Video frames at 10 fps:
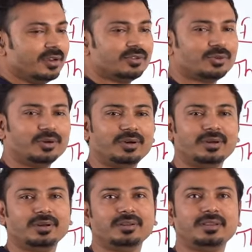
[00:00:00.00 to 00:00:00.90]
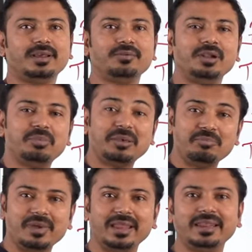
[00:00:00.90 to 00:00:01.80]
So there will be
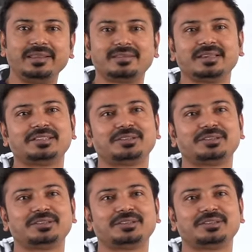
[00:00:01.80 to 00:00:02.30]
many such